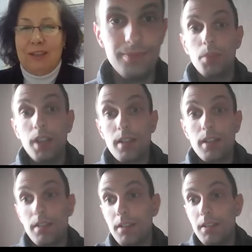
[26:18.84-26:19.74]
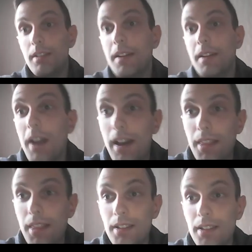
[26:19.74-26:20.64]
Yes,
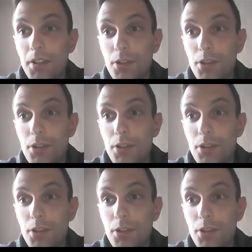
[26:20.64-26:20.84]
I think it